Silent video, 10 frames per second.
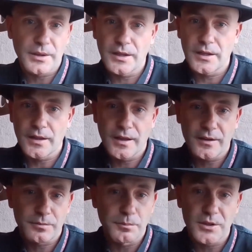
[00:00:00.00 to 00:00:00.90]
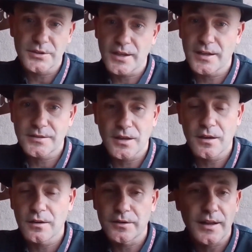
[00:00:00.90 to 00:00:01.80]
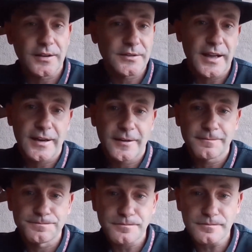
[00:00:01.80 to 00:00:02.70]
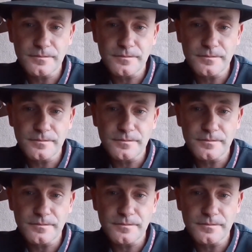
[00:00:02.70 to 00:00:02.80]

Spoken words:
be as much as 100,000 added.